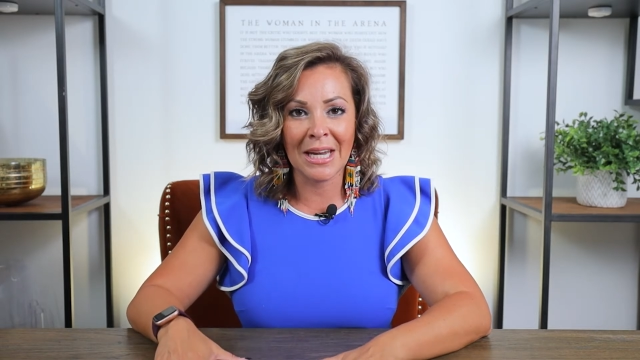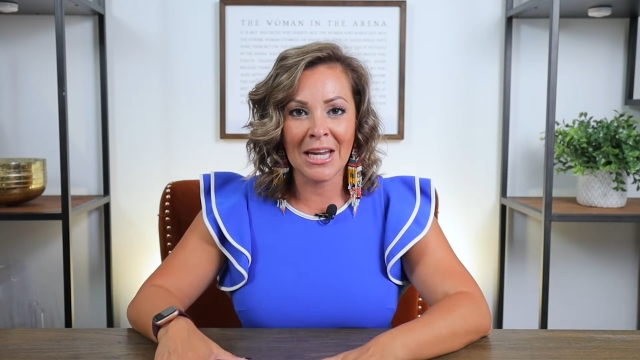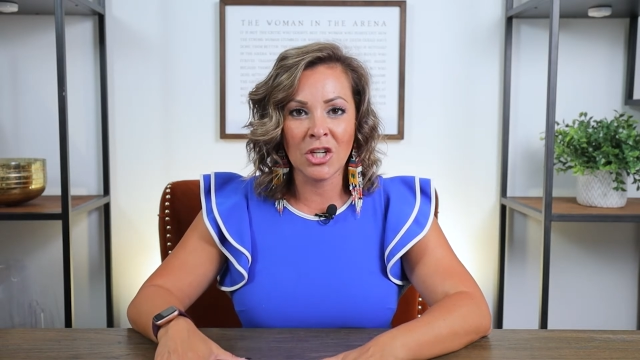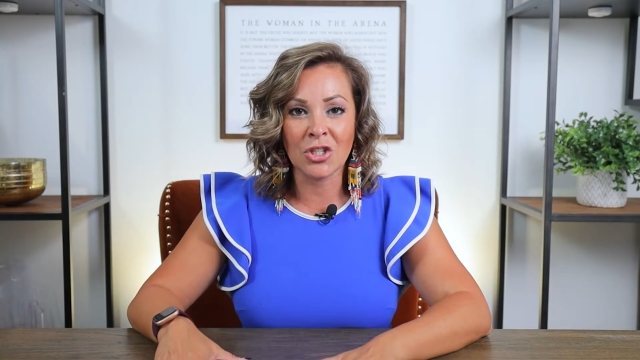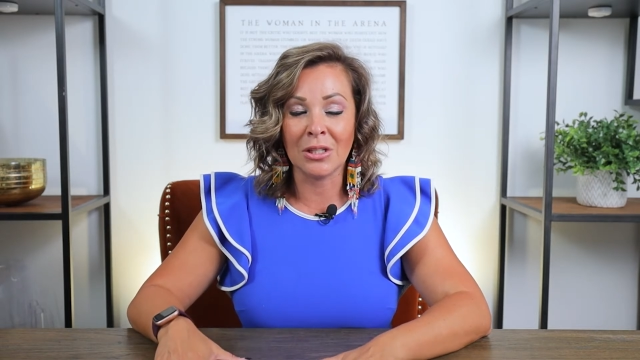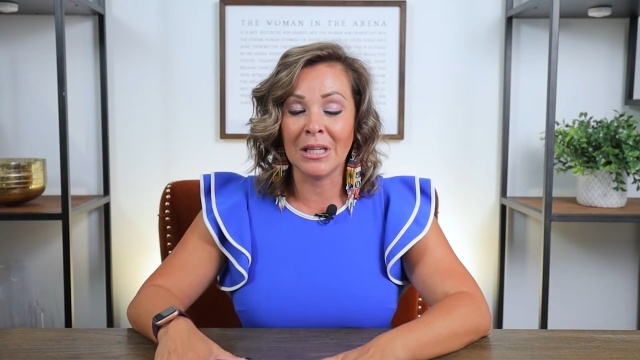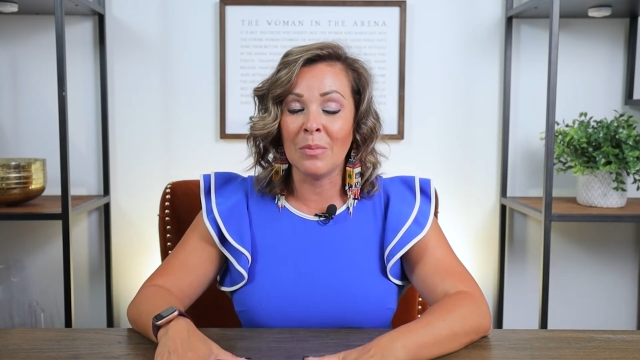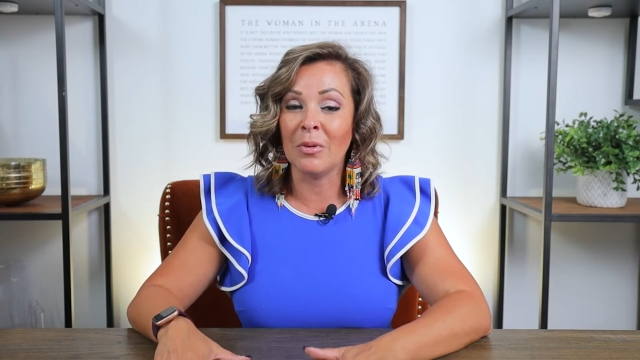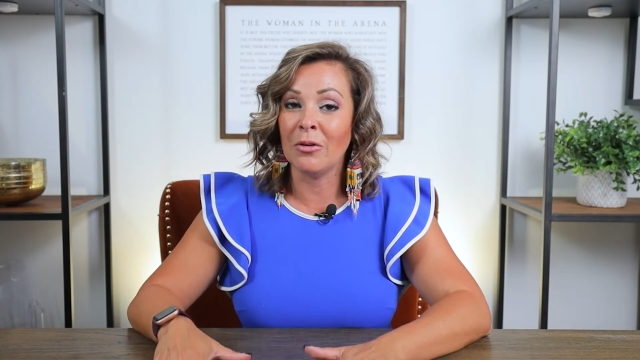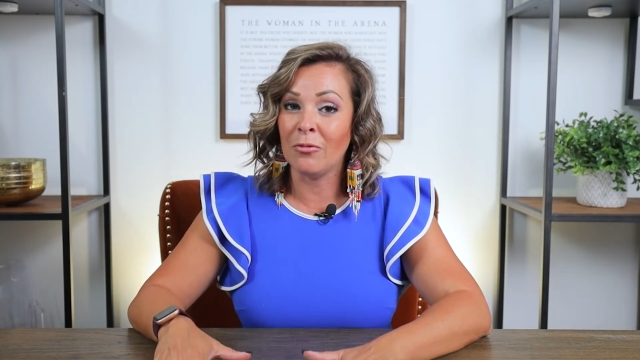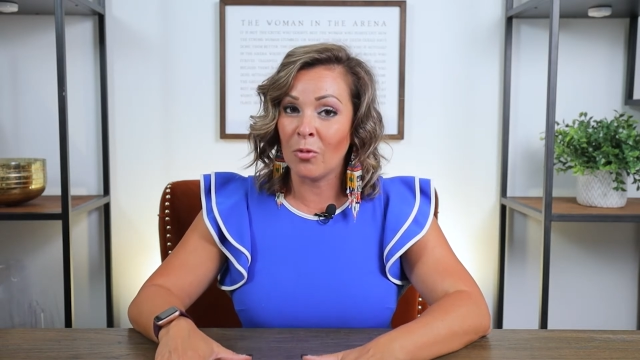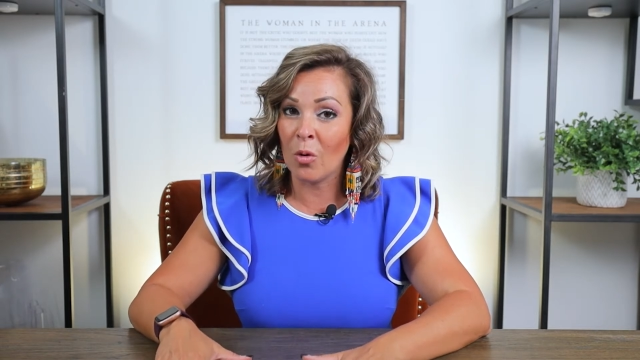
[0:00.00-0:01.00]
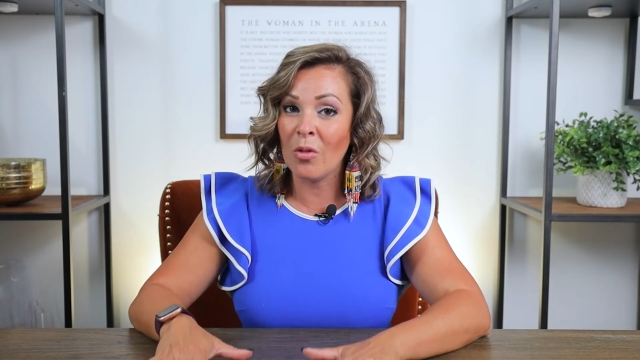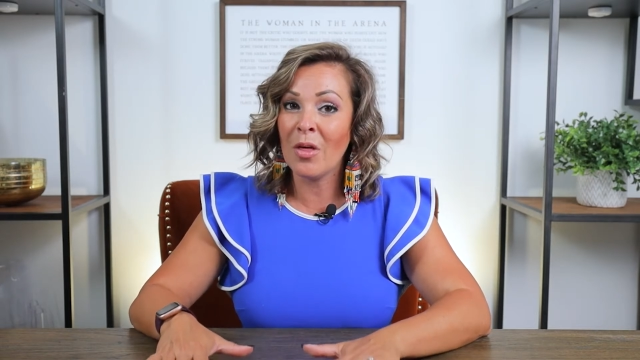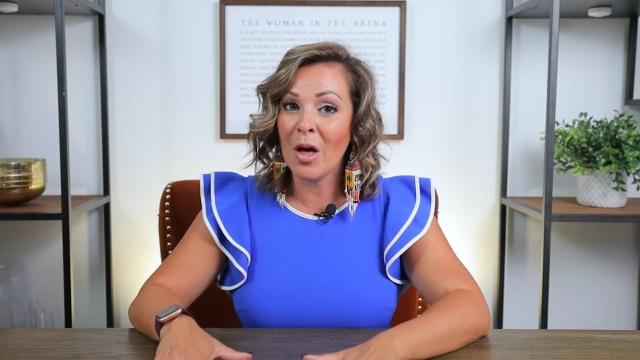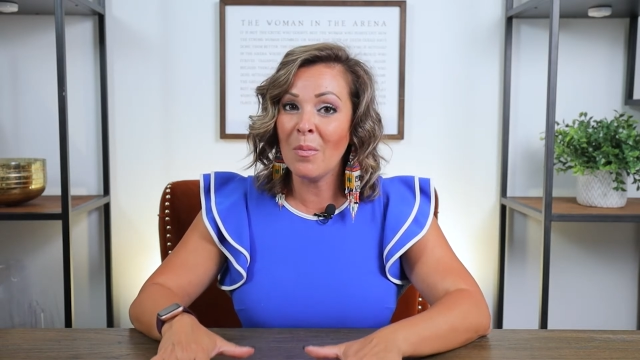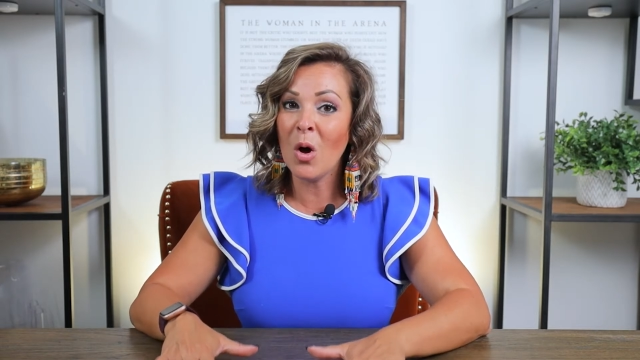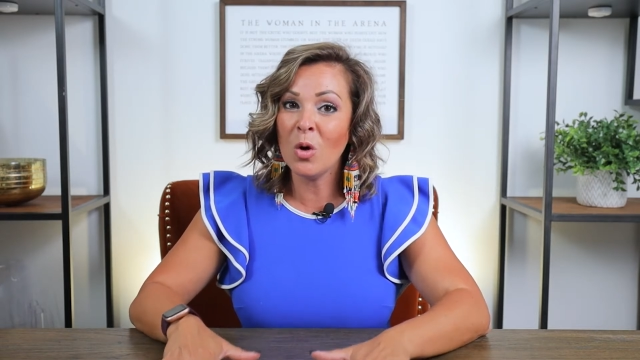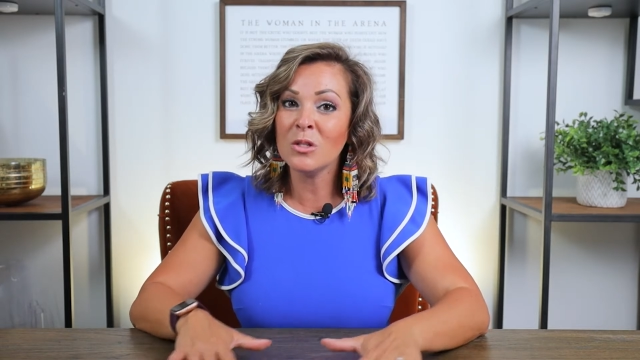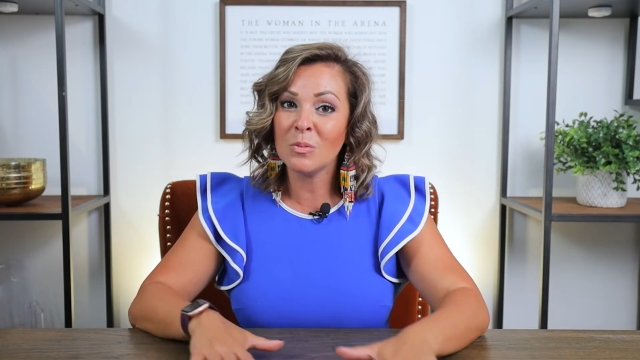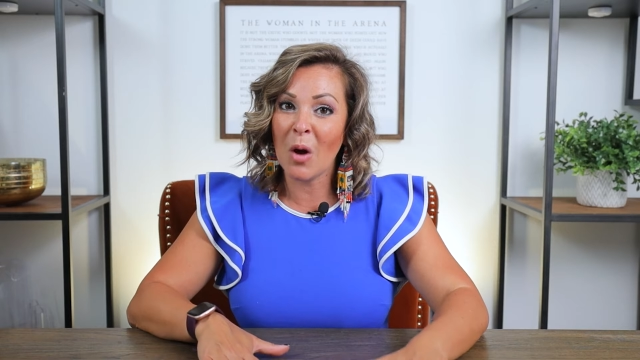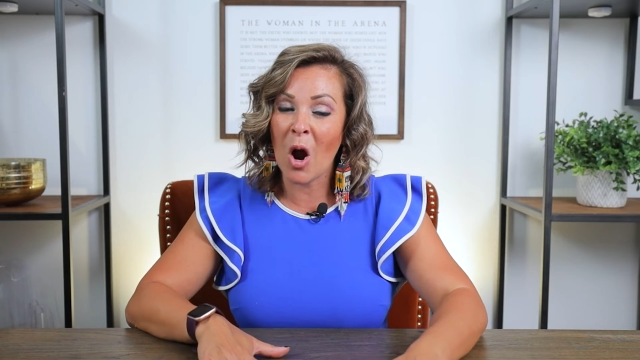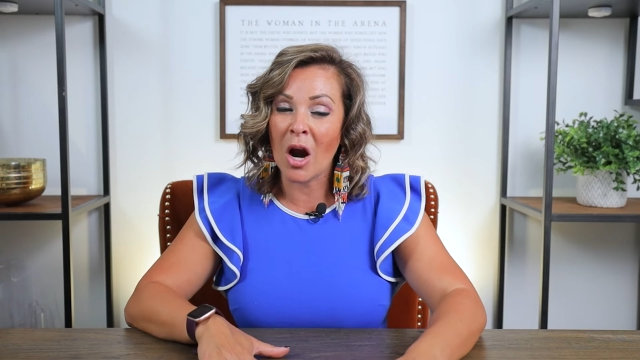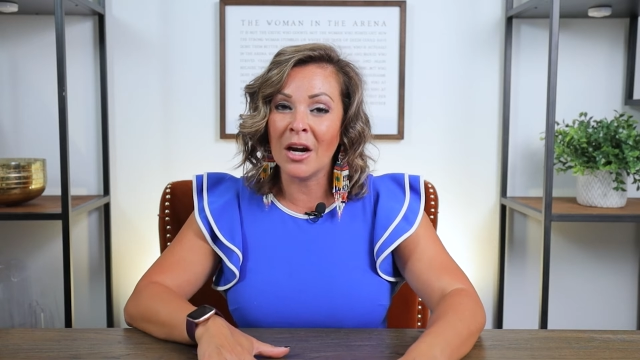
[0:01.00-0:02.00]
occasionally, but for the
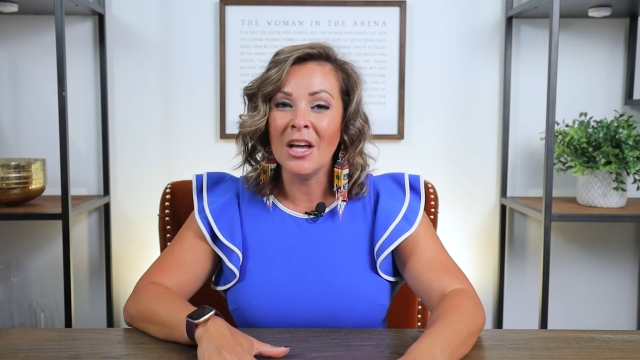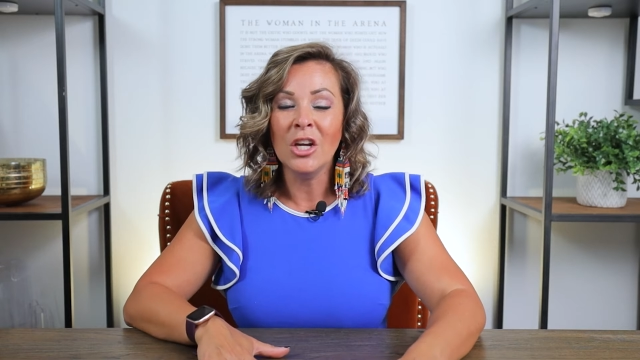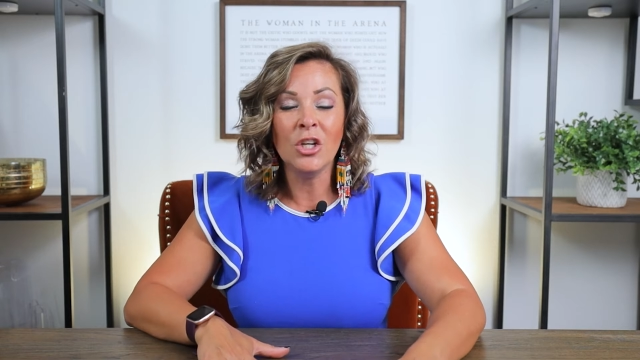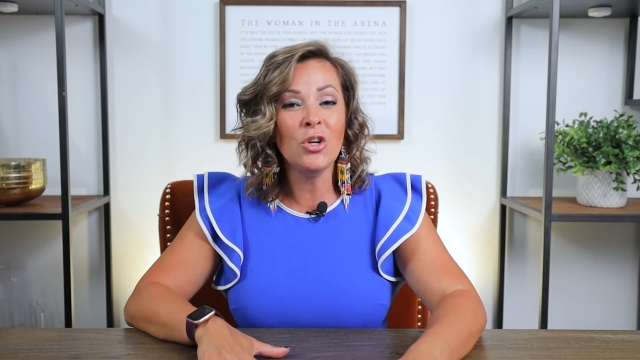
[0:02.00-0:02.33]
most part,